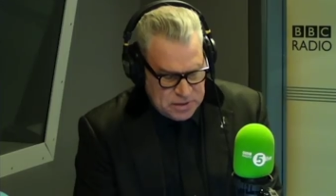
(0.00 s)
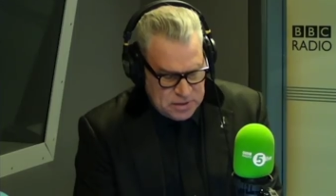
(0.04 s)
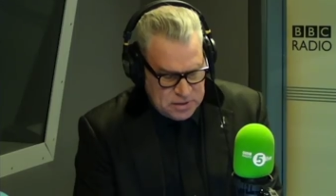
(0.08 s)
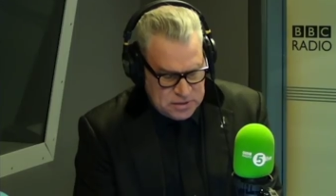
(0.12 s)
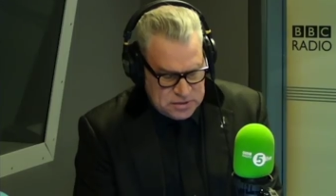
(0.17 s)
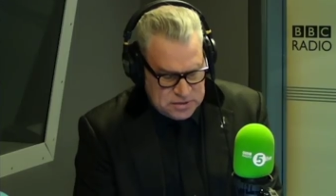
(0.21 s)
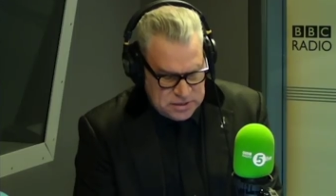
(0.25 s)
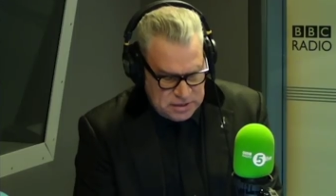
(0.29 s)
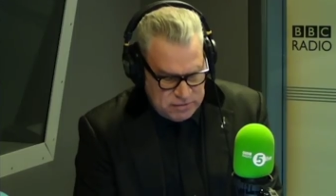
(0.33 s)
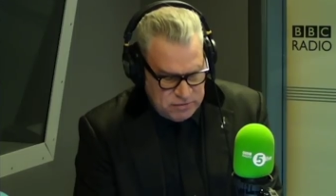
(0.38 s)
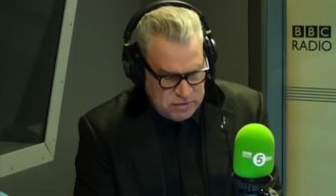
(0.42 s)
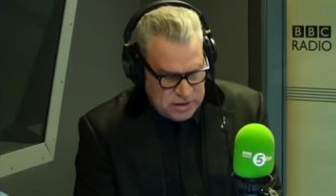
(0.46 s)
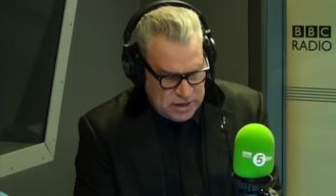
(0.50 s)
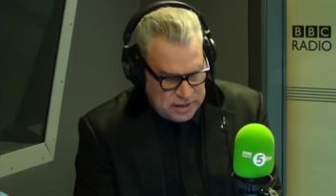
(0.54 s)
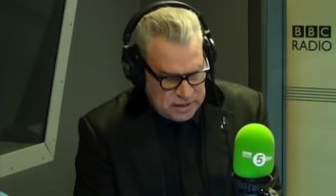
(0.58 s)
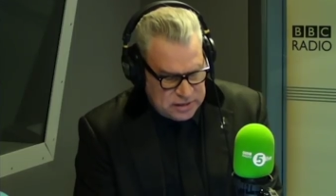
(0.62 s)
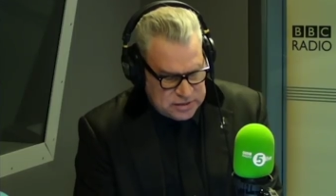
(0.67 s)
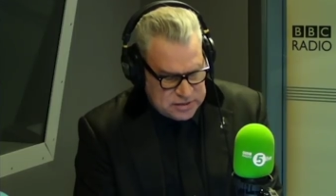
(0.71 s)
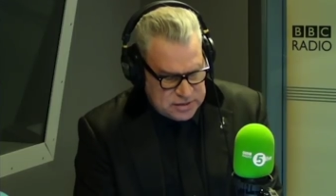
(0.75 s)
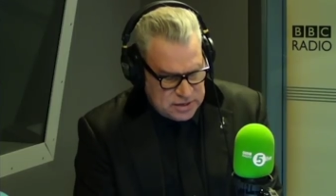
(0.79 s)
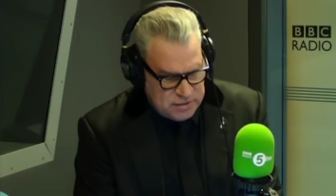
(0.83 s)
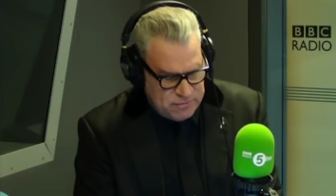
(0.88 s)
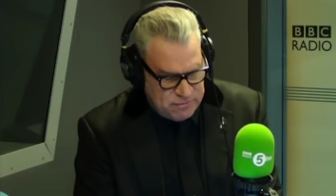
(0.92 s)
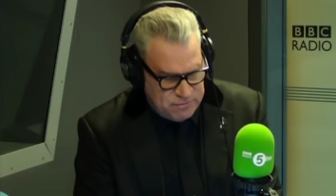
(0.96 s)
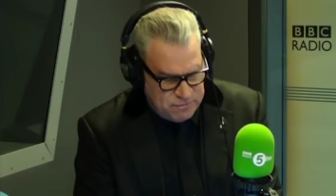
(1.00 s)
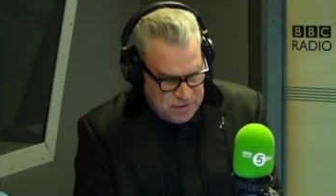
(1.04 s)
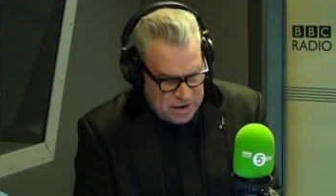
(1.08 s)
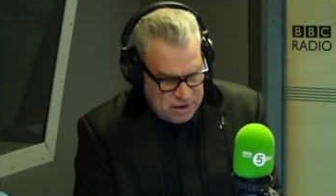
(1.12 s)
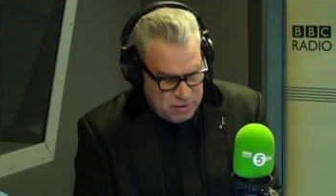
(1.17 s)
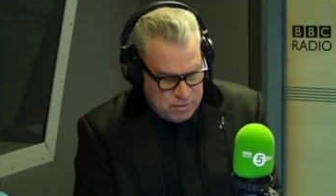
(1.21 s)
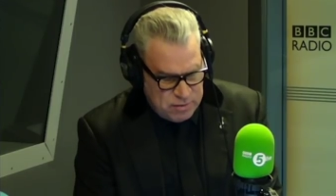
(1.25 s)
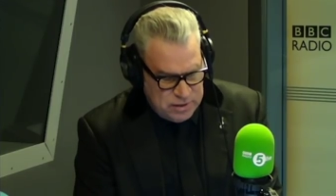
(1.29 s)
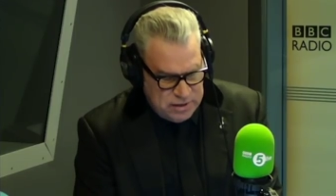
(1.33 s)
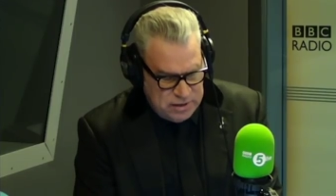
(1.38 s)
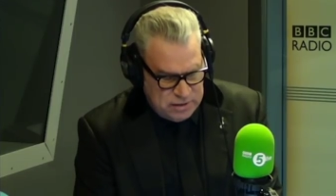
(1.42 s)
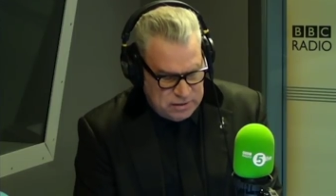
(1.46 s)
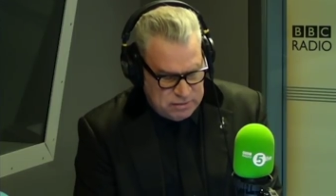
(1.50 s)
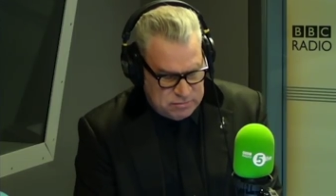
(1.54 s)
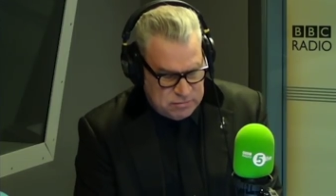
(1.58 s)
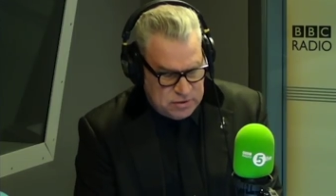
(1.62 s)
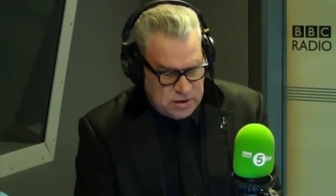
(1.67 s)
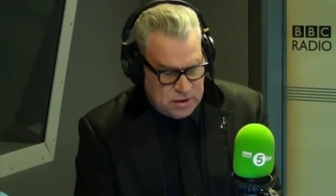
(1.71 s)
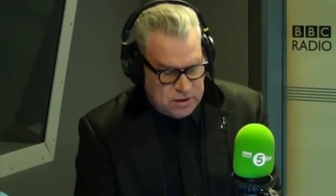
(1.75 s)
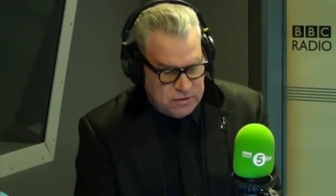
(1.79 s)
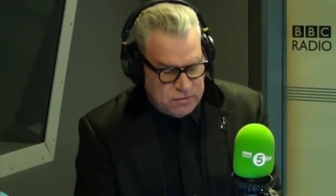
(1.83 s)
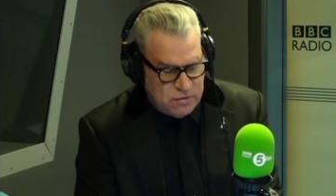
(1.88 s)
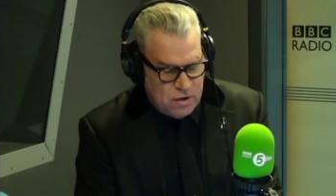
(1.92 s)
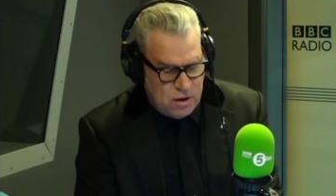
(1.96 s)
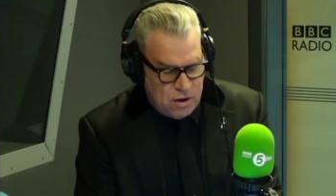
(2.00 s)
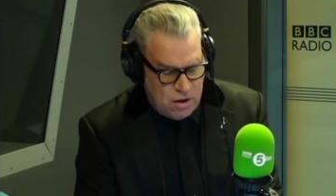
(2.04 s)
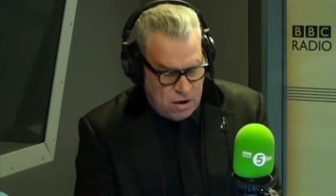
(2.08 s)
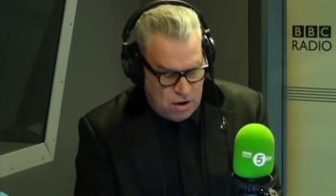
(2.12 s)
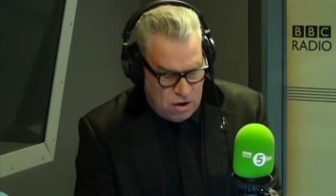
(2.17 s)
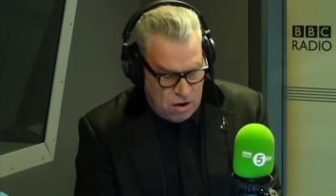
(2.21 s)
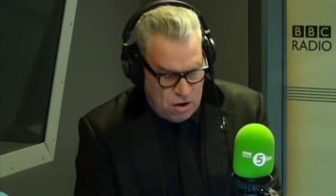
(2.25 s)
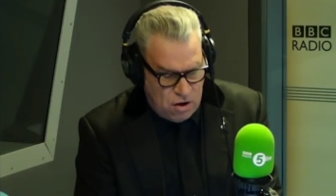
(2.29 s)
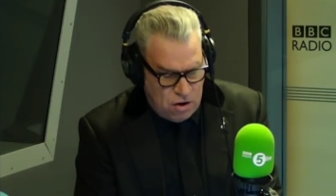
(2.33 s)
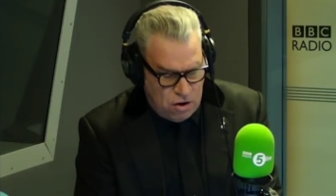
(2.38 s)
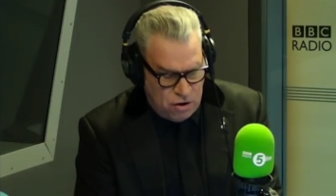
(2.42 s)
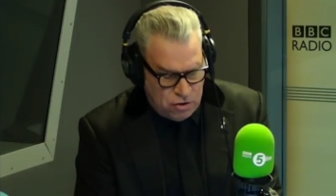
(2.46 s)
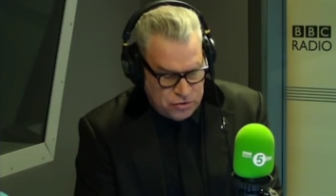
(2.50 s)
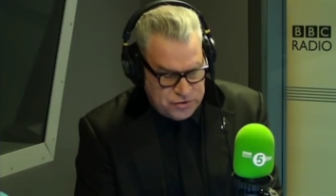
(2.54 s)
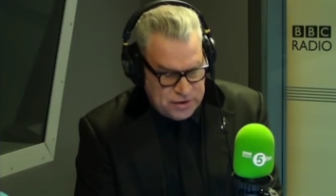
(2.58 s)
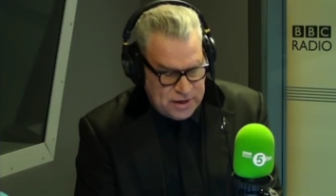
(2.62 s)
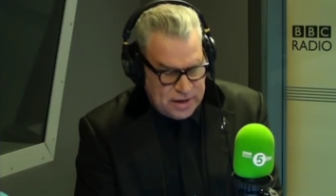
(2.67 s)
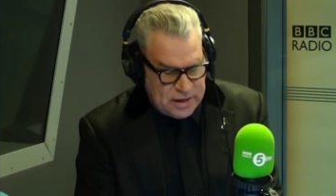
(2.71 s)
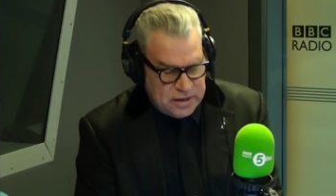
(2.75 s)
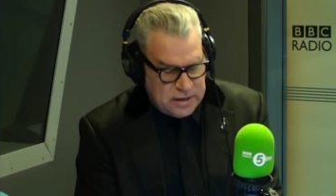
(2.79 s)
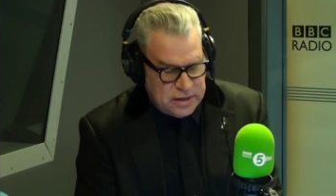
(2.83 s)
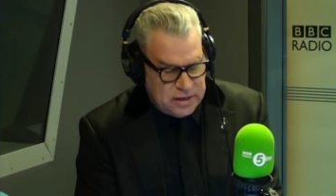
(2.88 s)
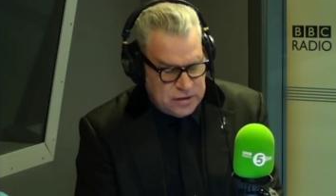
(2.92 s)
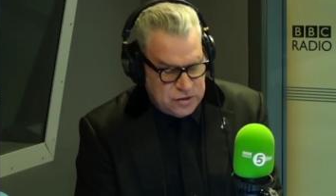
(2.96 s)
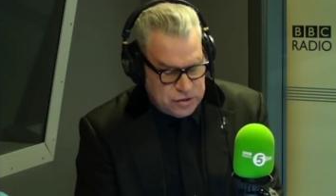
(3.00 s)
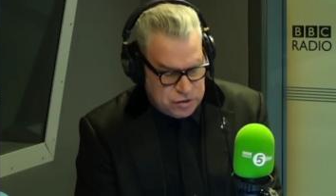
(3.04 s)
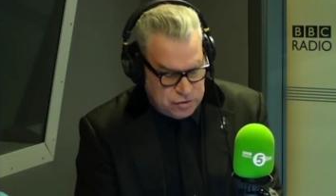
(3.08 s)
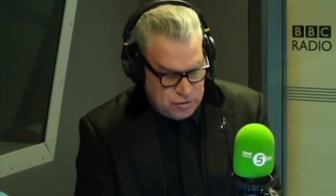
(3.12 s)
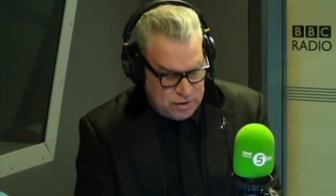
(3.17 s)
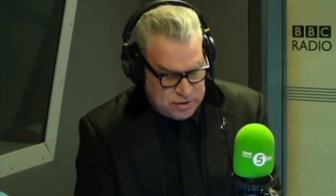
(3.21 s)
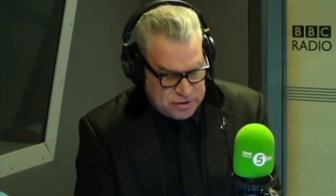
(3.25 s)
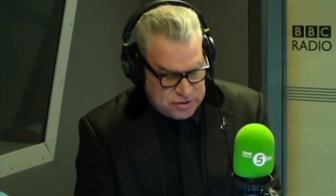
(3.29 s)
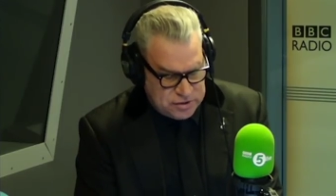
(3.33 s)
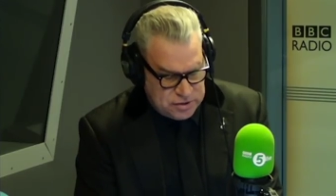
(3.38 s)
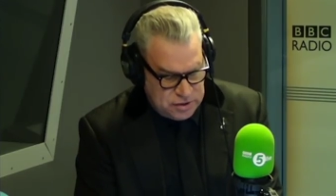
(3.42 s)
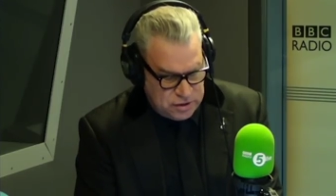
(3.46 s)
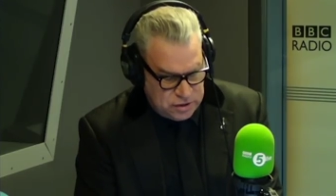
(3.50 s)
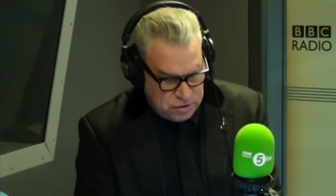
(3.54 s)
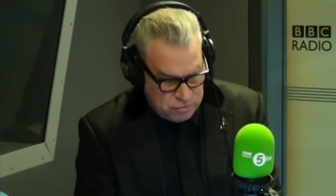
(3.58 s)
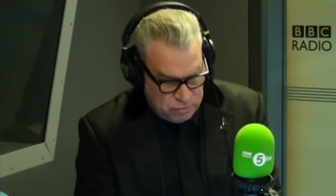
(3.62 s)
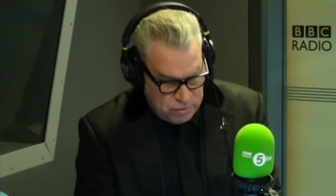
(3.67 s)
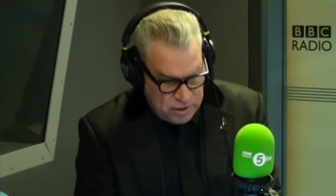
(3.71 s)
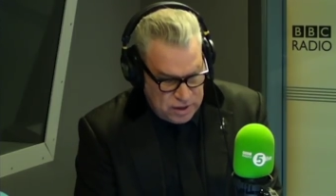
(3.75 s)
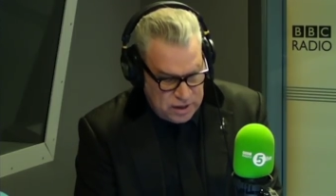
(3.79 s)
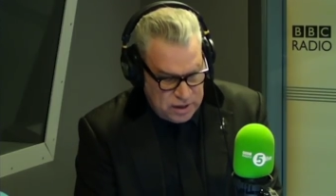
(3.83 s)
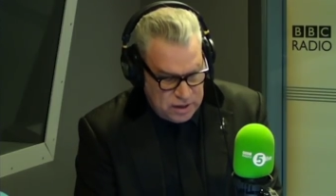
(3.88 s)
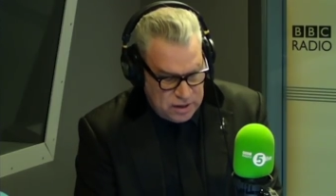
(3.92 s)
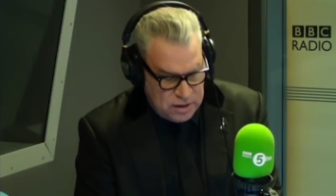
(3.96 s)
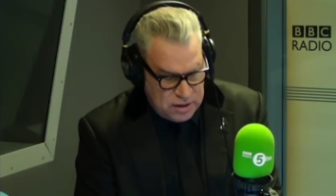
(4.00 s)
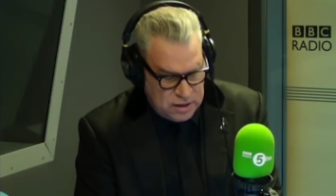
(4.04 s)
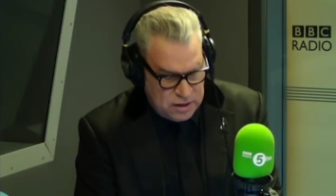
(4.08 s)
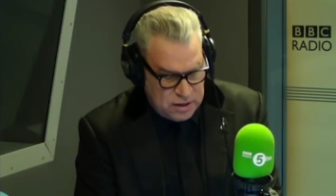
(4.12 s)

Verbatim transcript: Stephen Gaghan has had a very kind of odd and interesting career.